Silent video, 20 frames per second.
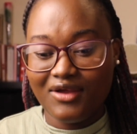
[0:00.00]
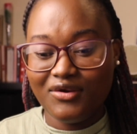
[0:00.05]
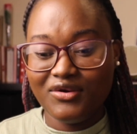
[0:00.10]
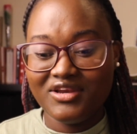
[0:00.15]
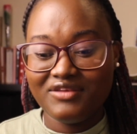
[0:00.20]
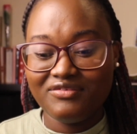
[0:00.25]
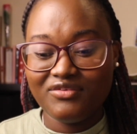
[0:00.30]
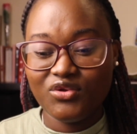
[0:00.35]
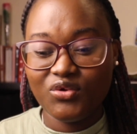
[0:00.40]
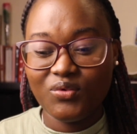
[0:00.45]
I
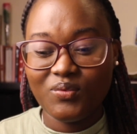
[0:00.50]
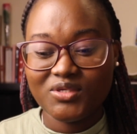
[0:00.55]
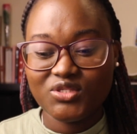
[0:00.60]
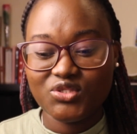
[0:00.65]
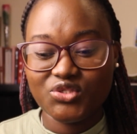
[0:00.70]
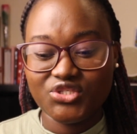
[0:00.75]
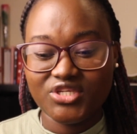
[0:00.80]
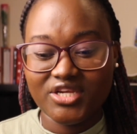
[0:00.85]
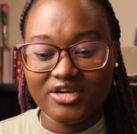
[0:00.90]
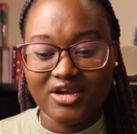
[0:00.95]
don't even know
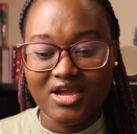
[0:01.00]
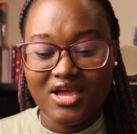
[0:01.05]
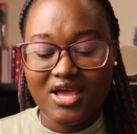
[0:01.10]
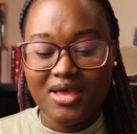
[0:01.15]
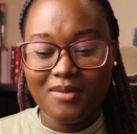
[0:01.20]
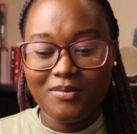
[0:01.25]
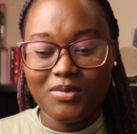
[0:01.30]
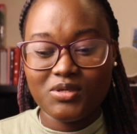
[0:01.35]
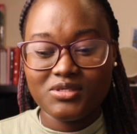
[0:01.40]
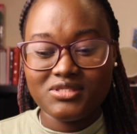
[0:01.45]
what to share
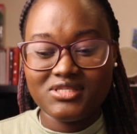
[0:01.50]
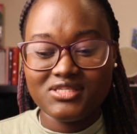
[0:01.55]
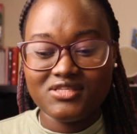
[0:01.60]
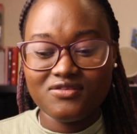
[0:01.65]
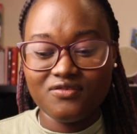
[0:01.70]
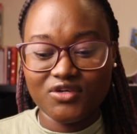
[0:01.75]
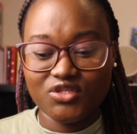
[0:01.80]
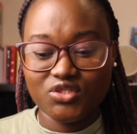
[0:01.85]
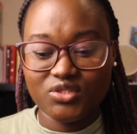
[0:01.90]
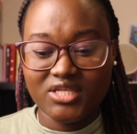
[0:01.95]
because this
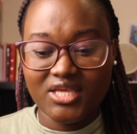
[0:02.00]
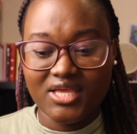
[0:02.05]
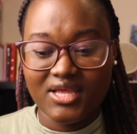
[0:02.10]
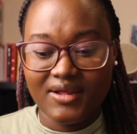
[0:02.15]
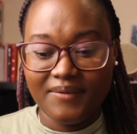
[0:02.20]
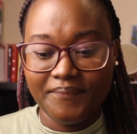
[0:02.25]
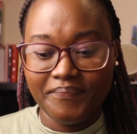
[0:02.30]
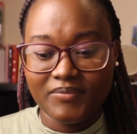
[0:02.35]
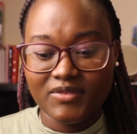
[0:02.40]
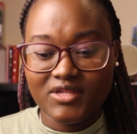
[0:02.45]

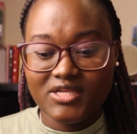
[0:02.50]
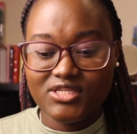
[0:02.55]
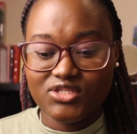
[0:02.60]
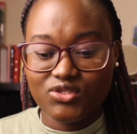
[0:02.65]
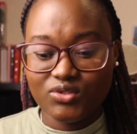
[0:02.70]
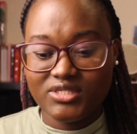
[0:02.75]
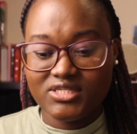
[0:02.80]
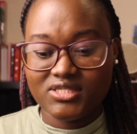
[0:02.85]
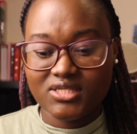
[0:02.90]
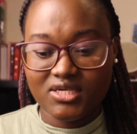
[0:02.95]

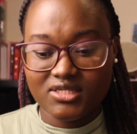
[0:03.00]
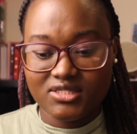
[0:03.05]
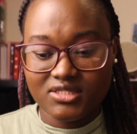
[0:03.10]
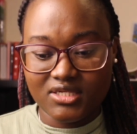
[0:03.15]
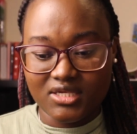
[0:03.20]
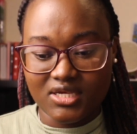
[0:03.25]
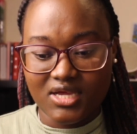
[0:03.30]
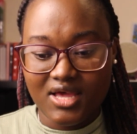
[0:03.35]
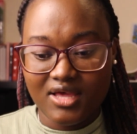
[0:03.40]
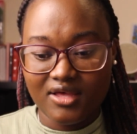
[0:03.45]
is so
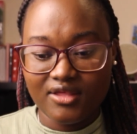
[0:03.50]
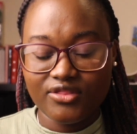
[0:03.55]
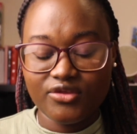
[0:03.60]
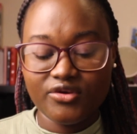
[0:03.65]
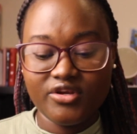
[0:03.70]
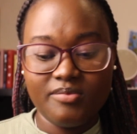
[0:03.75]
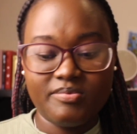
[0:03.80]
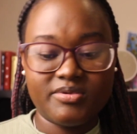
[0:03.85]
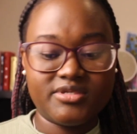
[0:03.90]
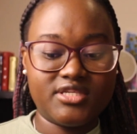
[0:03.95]
disgusting.
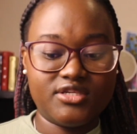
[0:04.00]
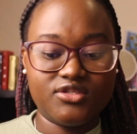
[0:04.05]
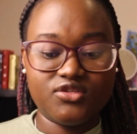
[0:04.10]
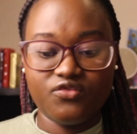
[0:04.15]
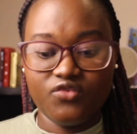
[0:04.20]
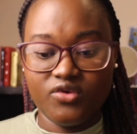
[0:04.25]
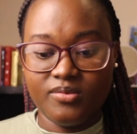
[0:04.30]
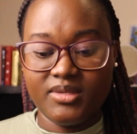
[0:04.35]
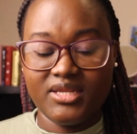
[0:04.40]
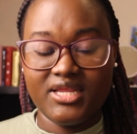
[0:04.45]

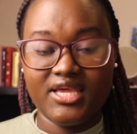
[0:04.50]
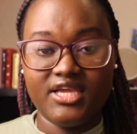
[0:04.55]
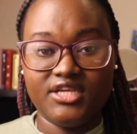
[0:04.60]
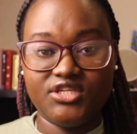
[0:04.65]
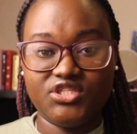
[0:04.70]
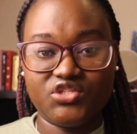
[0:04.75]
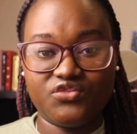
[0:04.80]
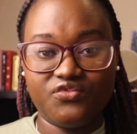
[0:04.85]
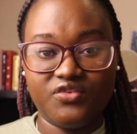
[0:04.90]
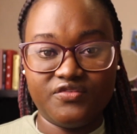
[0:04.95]
30% of women
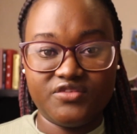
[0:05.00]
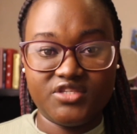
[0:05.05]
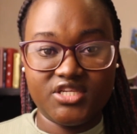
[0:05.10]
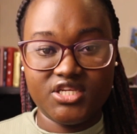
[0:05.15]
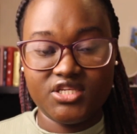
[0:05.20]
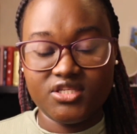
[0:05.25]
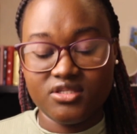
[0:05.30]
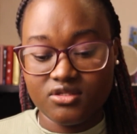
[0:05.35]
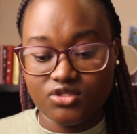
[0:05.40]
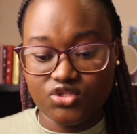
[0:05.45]
aged
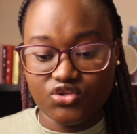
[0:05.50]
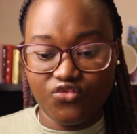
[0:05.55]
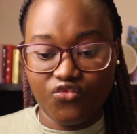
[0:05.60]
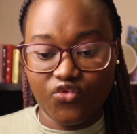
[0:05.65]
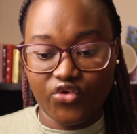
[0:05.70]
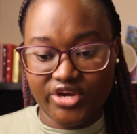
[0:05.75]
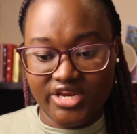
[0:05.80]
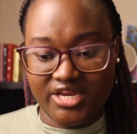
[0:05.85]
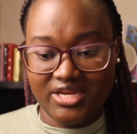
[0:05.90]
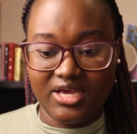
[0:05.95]
15 to
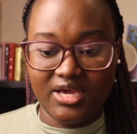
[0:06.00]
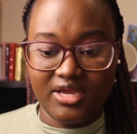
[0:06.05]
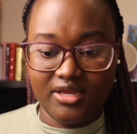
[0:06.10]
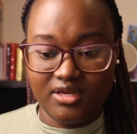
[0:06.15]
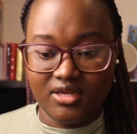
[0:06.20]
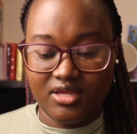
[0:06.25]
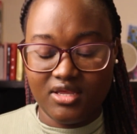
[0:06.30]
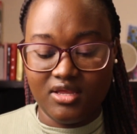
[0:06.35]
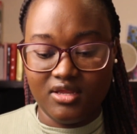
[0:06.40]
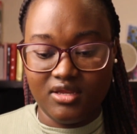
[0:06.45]

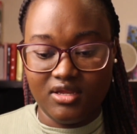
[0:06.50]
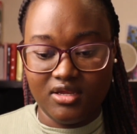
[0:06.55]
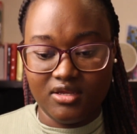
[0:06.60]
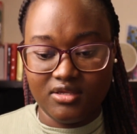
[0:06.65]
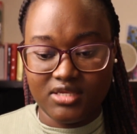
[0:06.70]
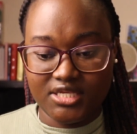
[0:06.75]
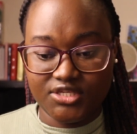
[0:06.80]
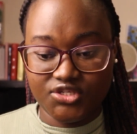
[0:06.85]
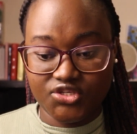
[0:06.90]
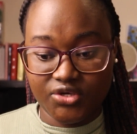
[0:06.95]
49
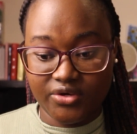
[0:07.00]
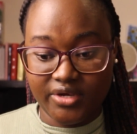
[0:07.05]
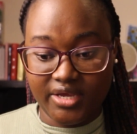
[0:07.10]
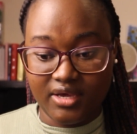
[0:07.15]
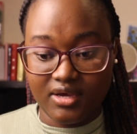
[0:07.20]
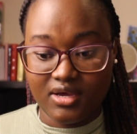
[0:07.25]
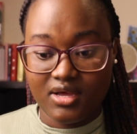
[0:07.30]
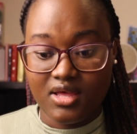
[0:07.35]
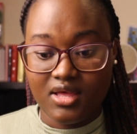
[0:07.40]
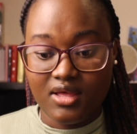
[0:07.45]
in
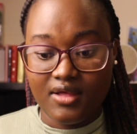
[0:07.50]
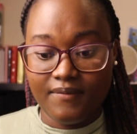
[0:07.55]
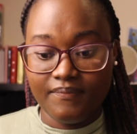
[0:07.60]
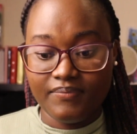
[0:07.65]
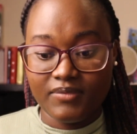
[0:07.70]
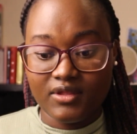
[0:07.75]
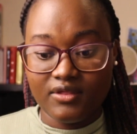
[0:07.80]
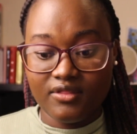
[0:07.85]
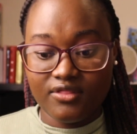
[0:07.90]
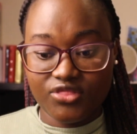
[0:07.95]
Nigeria,
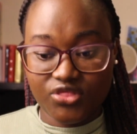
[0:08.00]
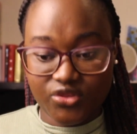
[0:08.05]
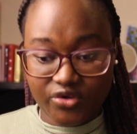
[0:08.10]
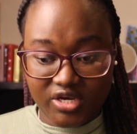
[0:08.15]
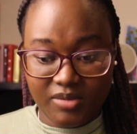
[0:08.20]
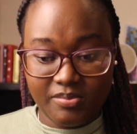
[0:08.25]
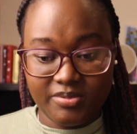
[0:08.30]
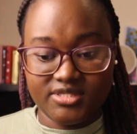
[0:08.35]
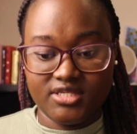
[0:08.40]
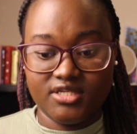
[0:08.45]

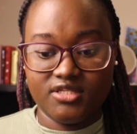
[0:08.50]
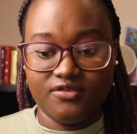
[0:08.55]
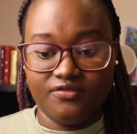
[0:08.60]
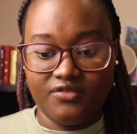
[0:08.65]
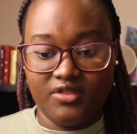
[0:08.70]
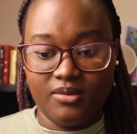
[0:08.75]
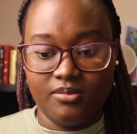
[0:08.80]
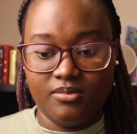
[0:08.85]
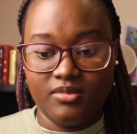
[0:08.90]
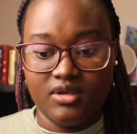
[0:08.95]
30%
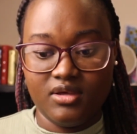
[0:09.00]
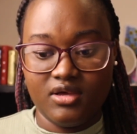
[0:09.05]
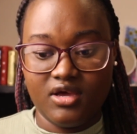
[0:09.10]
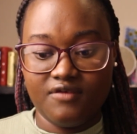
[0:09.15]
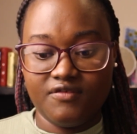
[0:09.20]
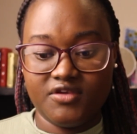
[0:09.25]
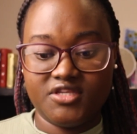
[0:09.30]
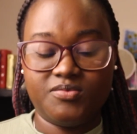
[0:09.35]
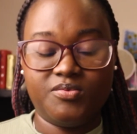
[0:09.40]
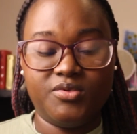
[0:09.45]
of them
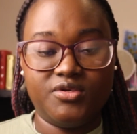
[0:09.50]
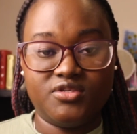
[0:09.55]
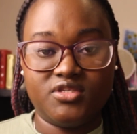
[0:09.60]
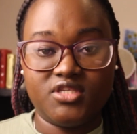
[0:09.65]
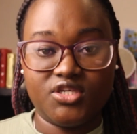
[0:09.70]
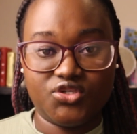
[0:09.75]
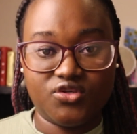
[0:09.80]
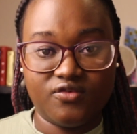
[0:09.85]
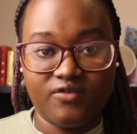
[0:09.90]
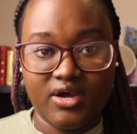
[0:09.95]
have
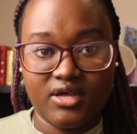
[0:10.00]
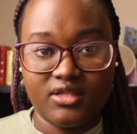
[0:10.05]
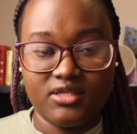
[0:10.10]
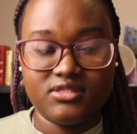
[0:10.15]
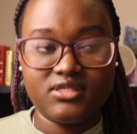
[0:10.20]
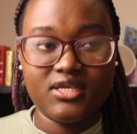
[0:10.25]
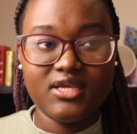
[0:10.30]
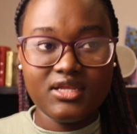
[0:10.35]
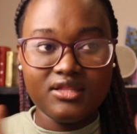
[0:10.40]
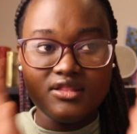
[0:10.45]
experienced sexual
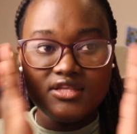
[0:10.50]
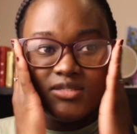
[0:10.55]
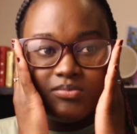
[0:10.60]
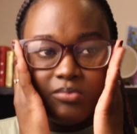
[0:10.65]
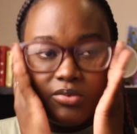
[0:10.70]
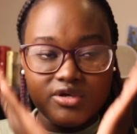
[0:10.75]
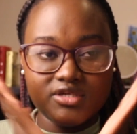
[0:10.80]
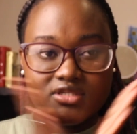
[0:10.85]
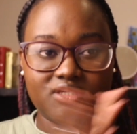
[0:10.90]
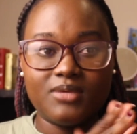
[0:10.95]
violence. And at this
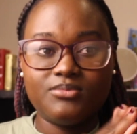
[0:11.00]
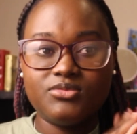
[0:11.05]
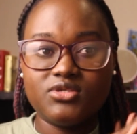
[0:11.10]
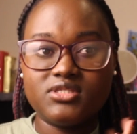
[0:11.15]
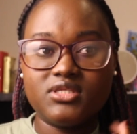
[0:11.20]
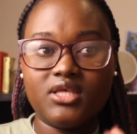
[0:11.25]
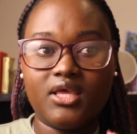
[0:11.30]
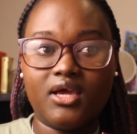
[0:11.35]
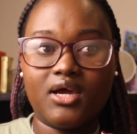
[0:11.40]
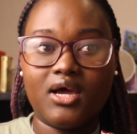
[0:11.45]
point, I'm
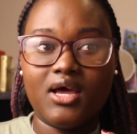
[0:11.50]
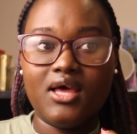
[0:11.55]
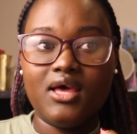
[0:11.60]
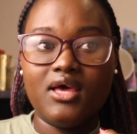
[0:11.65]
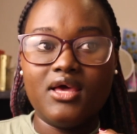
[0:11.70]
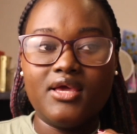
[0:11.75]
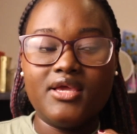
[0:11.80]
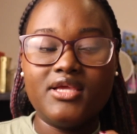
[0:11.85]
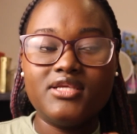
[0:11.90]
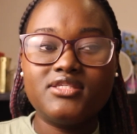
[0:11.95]
just like,
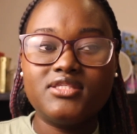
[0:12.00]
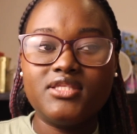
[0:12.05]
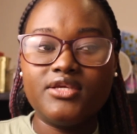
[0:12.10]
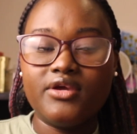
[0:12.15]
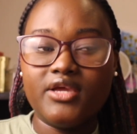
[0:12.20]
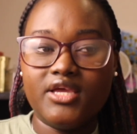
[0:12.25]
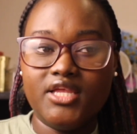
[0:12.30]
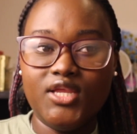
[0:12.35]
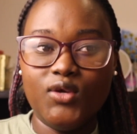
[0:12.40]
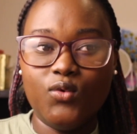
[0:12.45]
is
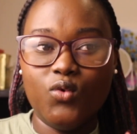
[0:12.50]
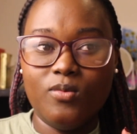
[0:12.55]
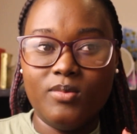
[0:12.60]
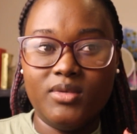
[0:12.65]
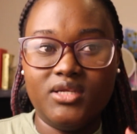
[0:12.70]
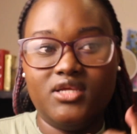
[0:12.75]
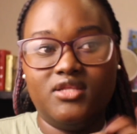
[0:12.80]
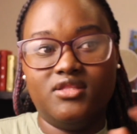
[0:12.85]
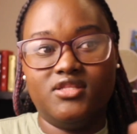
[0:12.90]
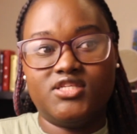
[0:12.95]
there any
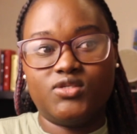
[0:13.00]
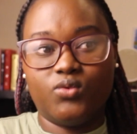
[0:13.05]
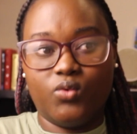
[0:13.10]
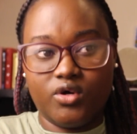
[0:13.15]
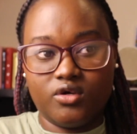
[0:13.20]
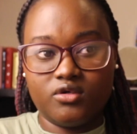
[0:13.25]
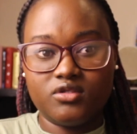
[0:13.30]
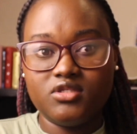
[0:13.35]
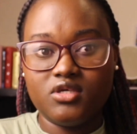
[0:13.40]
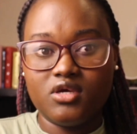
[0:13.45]
woman in this
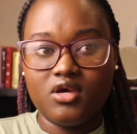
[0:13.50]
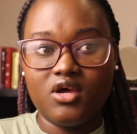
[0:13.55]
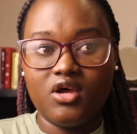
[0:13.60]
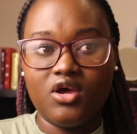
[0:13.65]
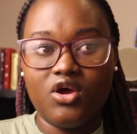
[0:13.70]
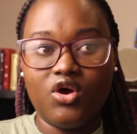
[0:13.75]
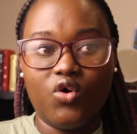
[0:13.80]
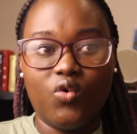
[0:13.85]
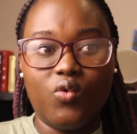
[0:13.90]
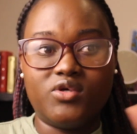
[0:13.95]
world
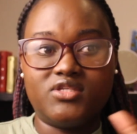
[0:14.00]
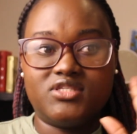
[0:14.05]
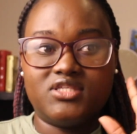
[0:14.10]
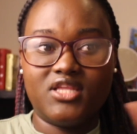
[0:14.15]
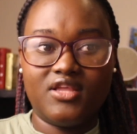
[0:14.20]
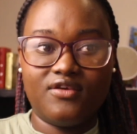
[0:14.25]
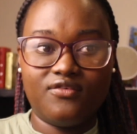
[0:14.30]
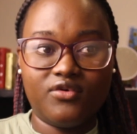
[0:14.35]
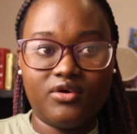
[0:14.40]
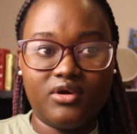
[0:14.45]
who has
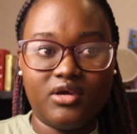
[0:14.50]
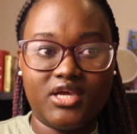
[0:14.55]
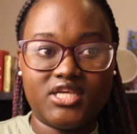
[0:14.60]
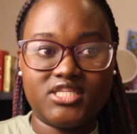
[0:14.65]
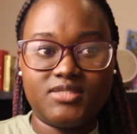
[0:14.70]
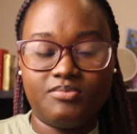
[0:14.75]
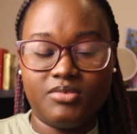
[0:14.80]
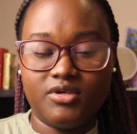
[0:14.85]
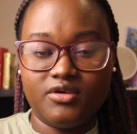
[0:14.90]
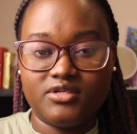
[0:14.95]
never
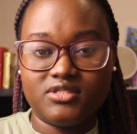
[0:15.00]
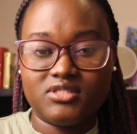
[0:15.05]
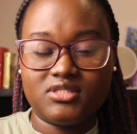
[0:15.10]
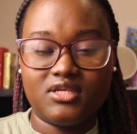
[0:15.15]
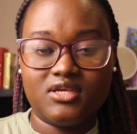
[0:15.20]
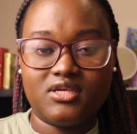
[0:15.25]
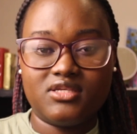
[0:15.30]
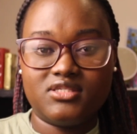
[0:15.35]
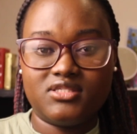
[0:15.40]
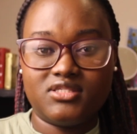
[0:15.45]

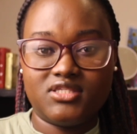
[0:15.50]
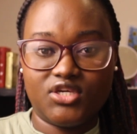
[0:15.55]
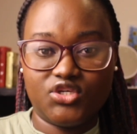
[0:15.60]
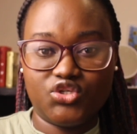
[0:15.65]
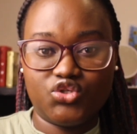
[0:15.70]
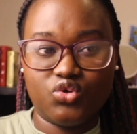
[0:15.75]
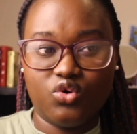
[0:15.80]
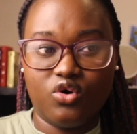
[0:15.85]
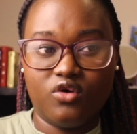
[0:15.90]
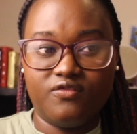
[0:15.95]
experienced
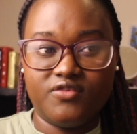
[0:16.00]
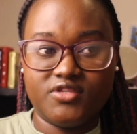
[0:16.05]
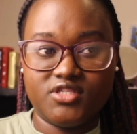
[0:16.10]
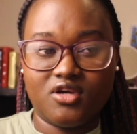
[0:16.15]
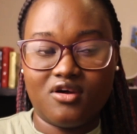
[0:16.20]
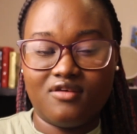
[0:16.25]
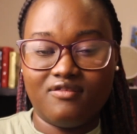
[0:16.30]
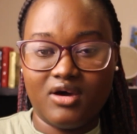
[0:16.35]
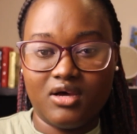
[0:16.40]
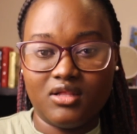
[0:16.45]
sexual or
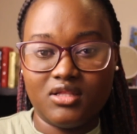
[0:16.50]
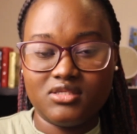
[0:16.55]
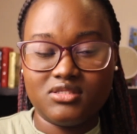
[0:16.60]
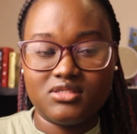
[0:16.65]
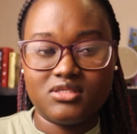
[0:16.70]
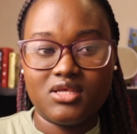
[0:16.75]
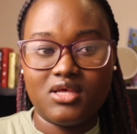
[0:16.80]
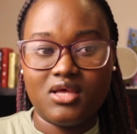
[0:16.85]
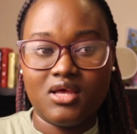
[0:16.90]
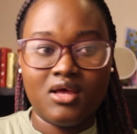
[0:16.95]
physical
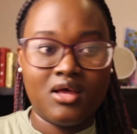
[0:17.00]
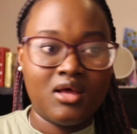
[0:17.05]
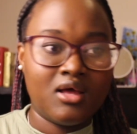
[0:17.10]
violence?